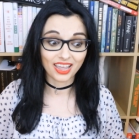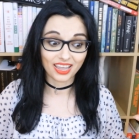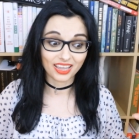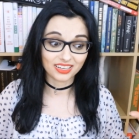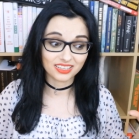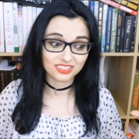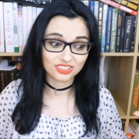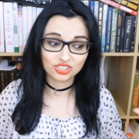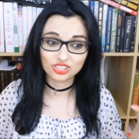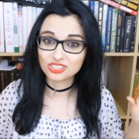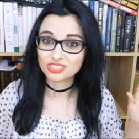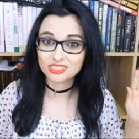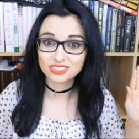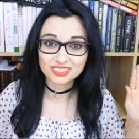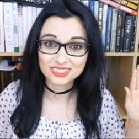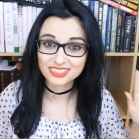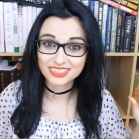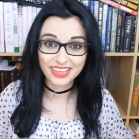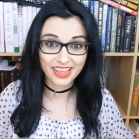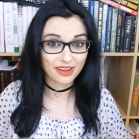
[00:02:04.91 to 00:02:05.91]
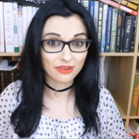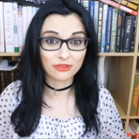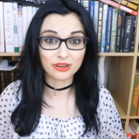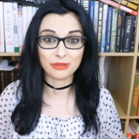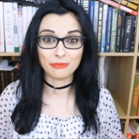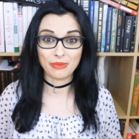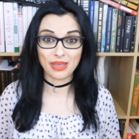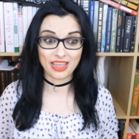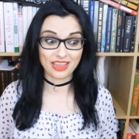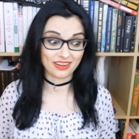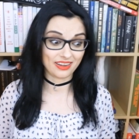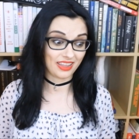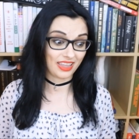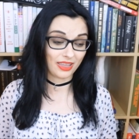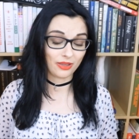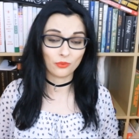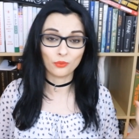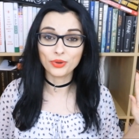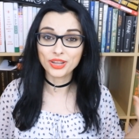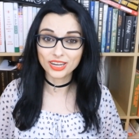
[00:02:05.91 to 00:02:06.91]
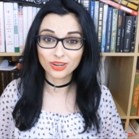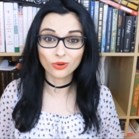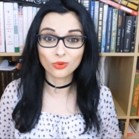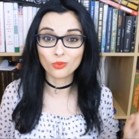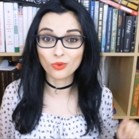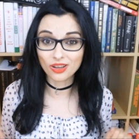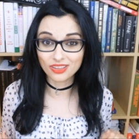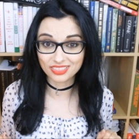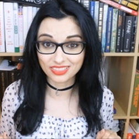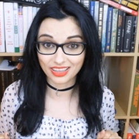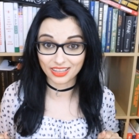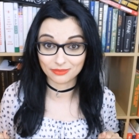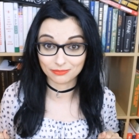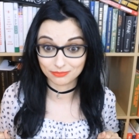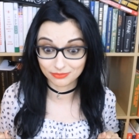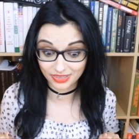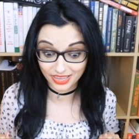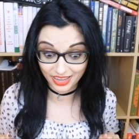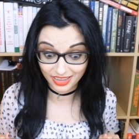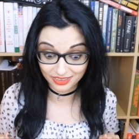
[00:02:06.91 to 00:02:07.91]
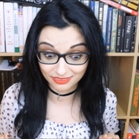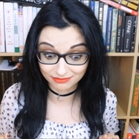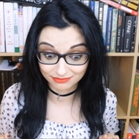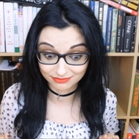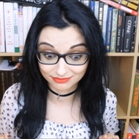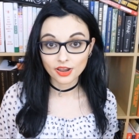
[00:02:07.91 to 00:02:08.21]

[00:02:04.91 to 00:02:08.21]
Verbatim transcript: and it just looks scary, man. And we don't want that, okay?